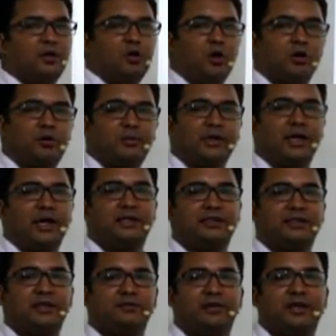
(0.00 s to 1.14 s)
the economy
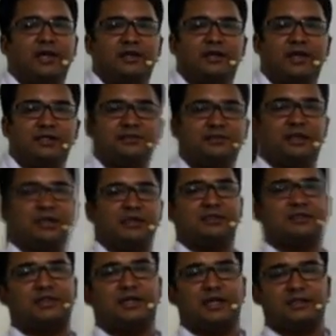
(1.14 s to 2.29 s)
and then we analyze the
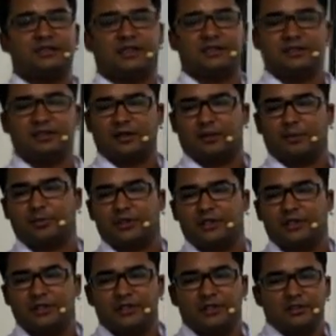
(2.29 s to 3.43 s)
industry and then the
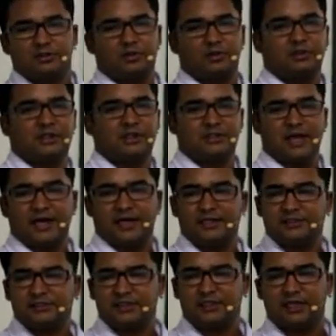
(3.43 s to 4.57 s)
company. So the
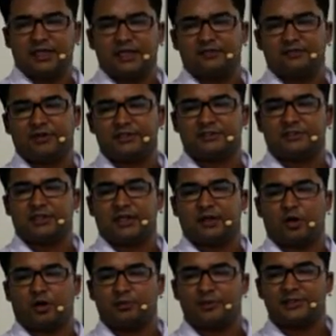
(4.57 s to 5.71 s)
direction in which the
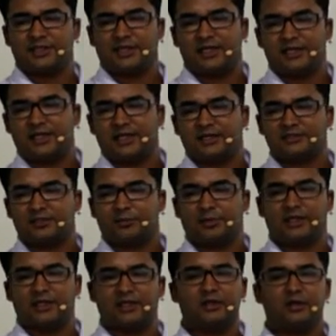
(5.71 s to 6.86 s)
economy is heading has a
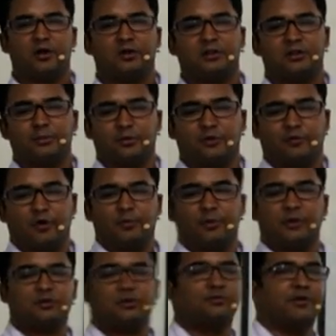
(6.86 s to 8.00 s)
bearing on the
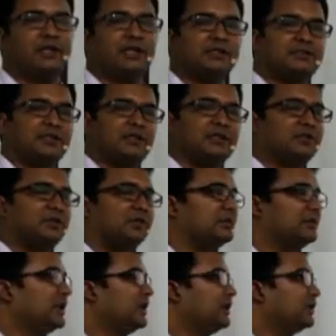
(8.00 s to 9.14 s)
performance of various
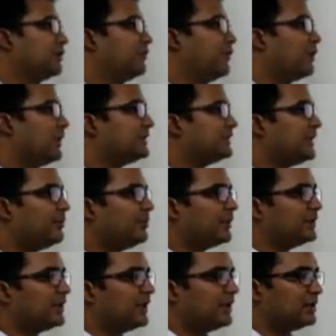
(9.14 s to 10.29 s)
industries. So for
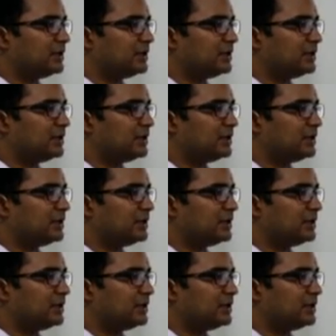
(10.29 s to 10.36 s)
example,